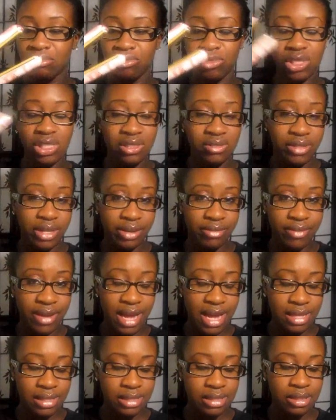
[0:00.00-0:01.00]
which is very
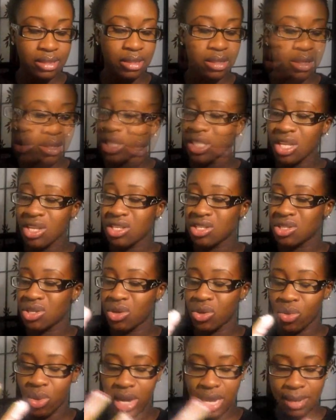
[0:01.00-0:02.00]
fast. It's
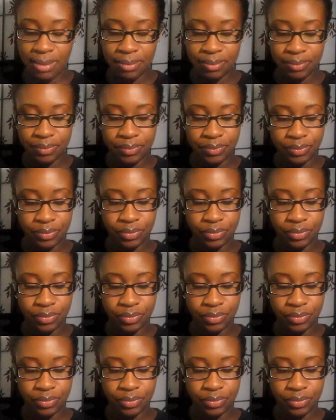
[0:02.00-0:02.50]
also, um,